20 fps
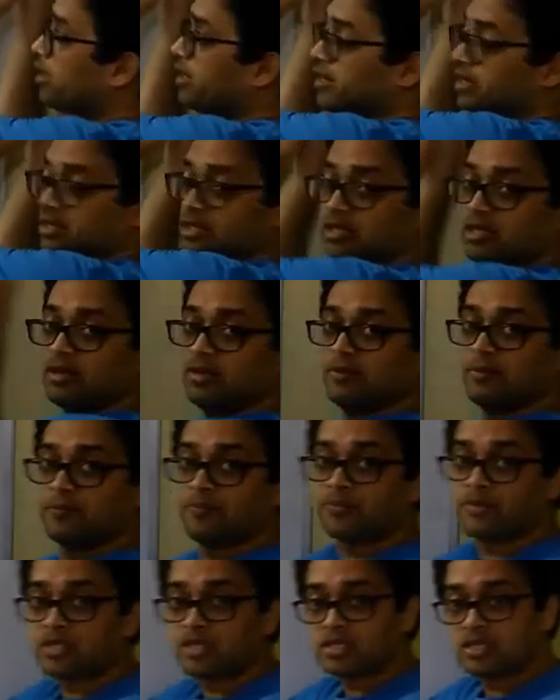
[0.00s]
in
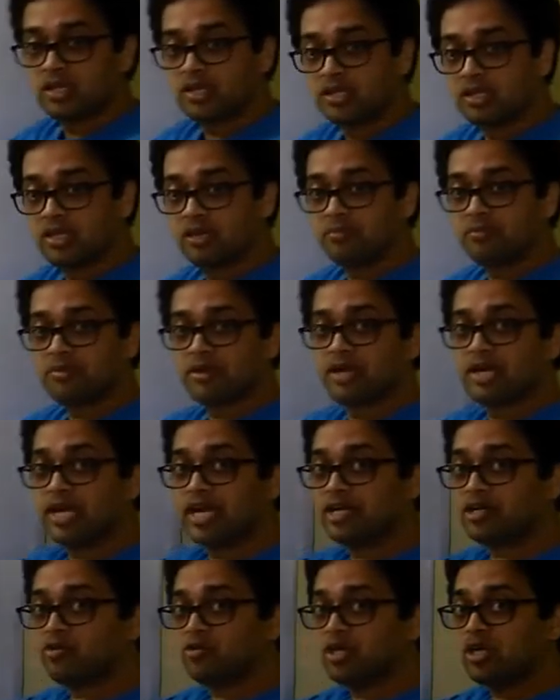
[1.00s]

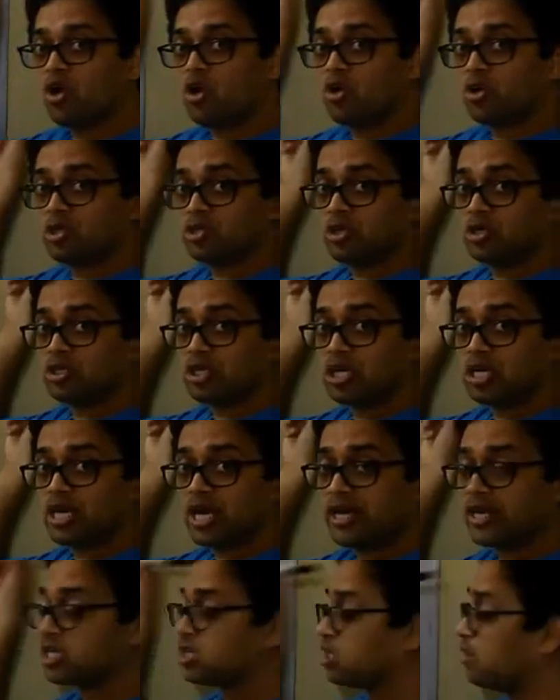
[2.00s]
relatively horizontal
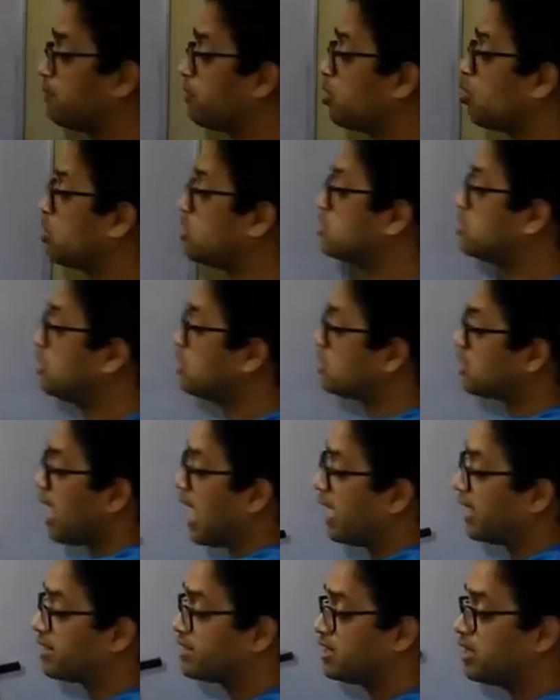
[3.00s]
direction because this
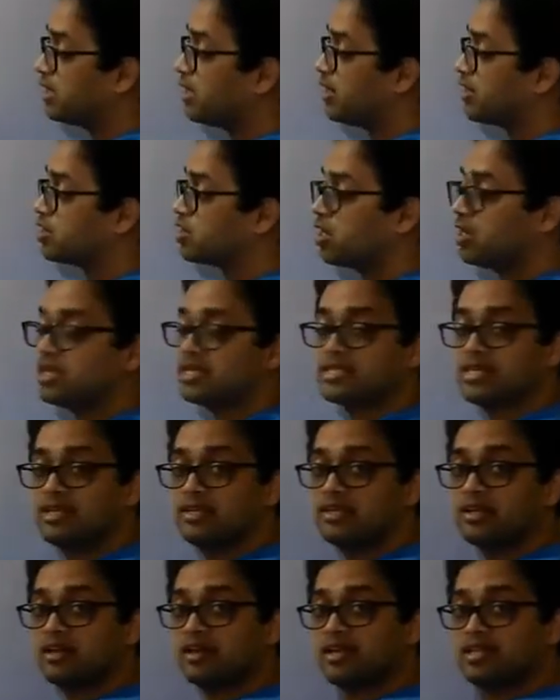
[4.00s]
acceleration is
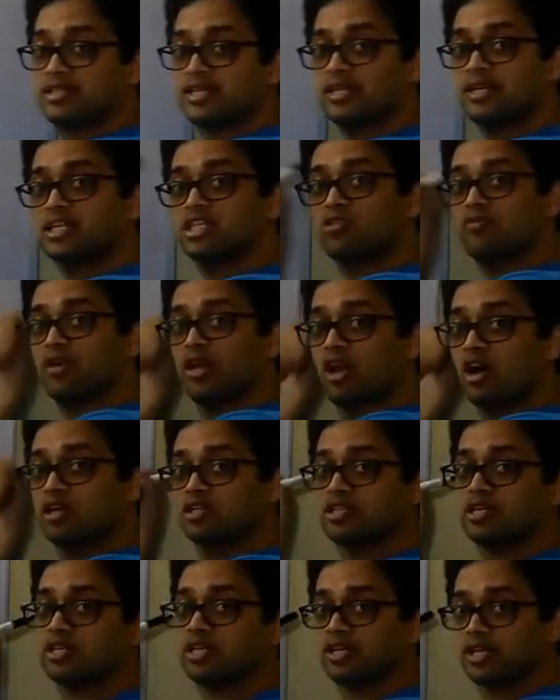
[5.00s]
increasing its
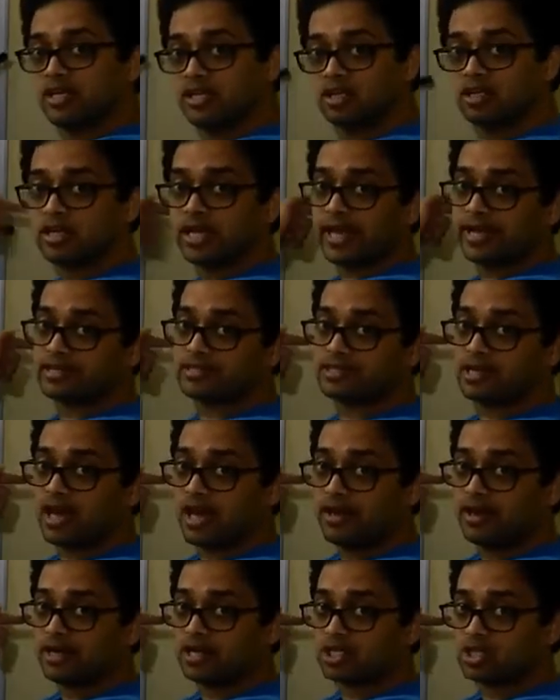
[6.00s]
velocity in x
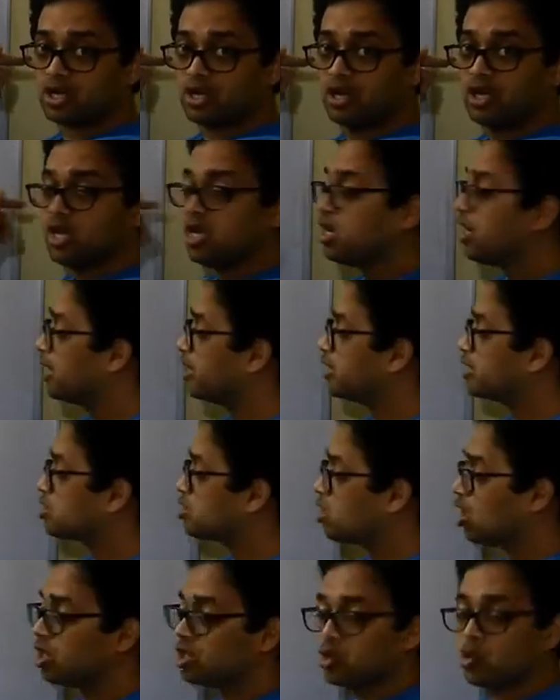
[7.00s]
direction. It is
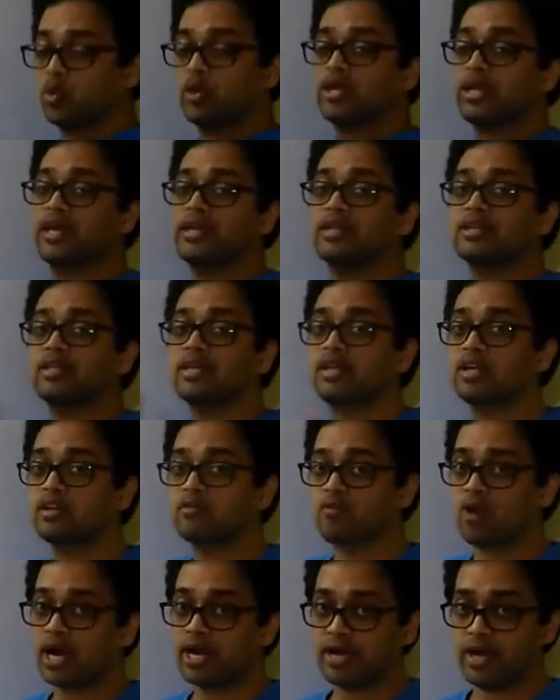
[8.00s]
not doing anything
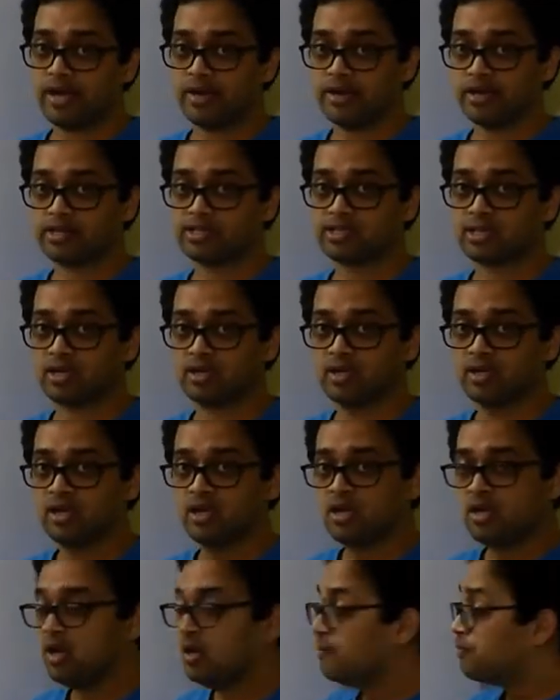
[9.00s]
in y direction.
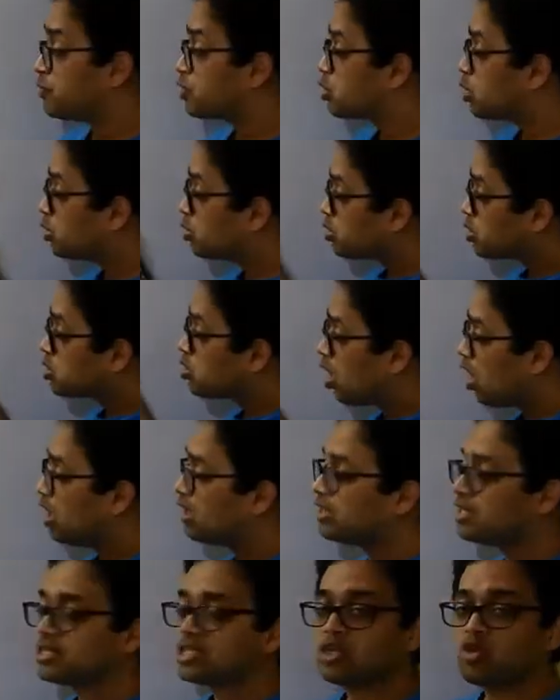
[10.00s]
So to
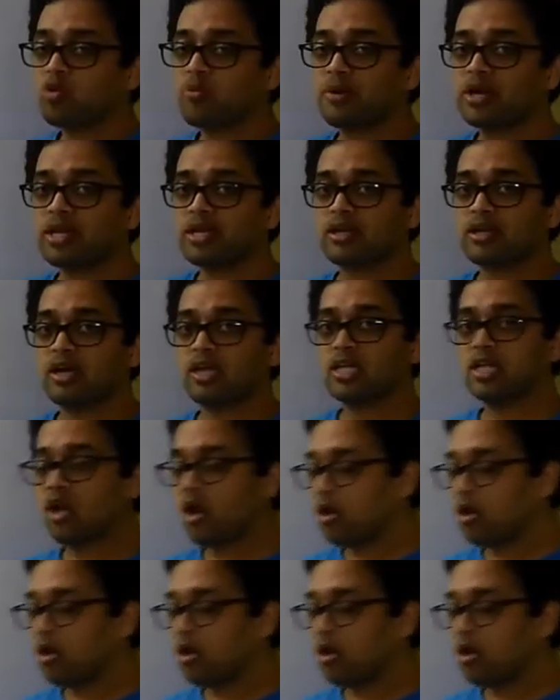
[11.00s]
solve this numerical, you